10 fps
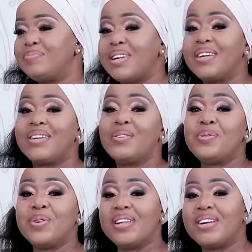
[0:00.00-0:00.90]

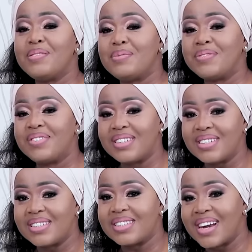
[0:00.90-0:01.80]
With the name of
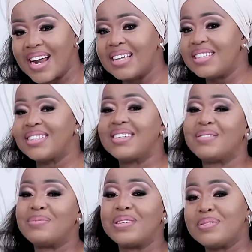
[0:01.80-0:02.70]
Jesus Christ,
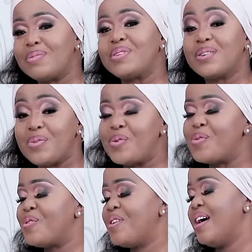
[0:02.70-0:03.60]

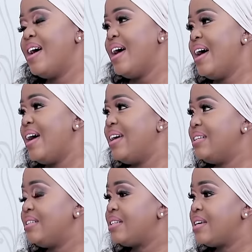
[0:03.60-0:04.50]

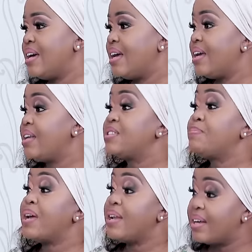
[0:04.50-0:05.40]
and it is
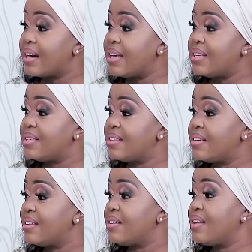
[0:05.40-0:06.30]
by the grace
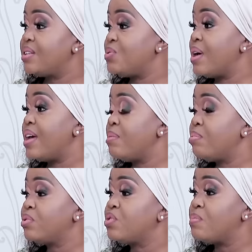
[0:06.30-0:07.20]
that we are
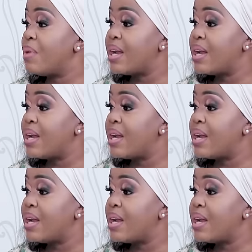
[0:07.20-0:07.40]
able to